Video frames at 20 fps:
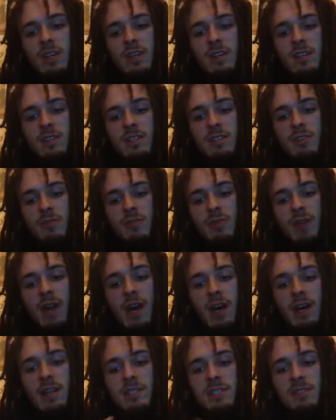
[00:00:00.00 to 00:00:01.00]
so we
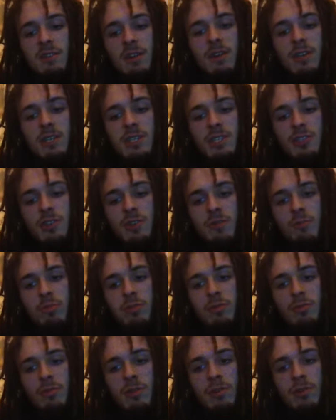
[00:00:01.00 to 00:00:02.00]
got Sun conjunct
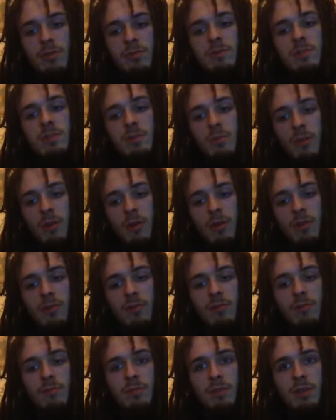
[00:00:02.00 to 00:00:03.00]
Pluto tomorrow,
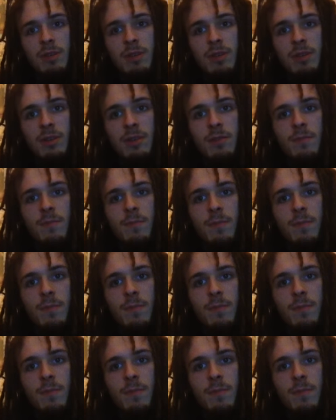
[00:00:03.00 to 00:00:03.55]
peaking.